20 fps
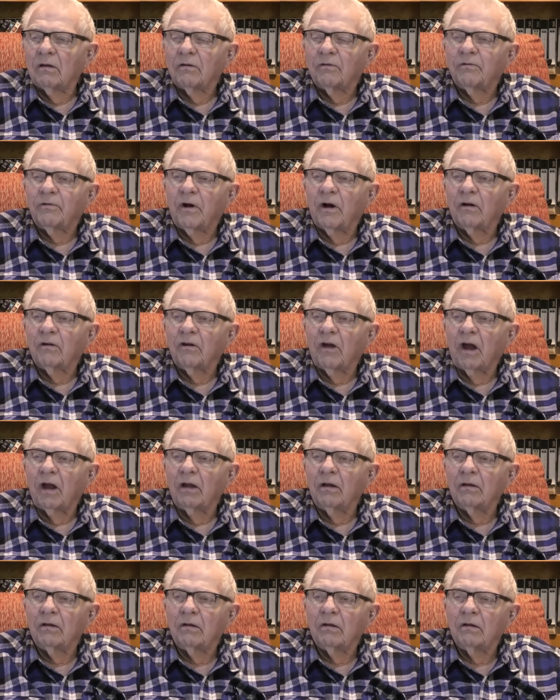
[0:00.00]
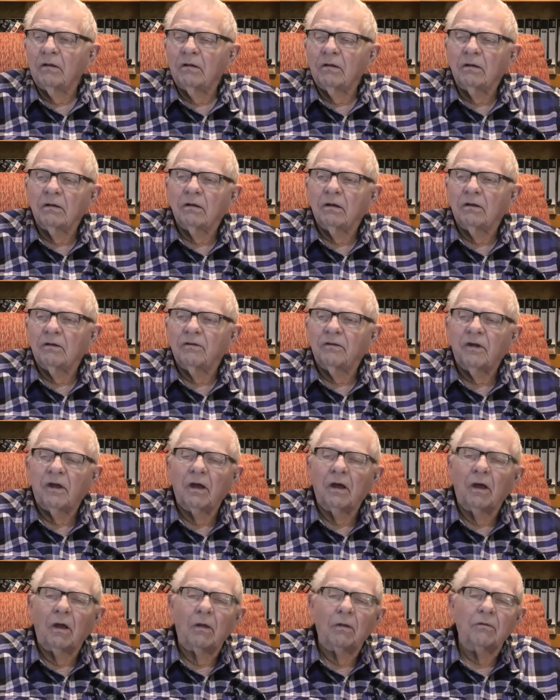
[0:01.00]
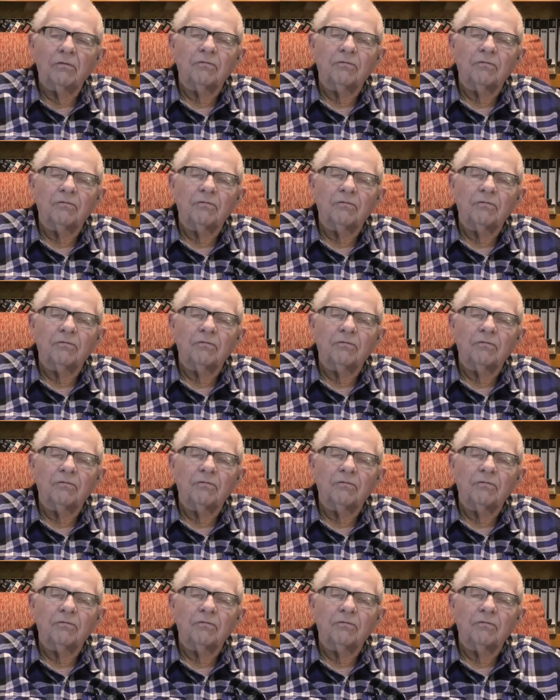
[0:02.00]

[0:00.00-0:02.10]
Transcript: as far as I can tell,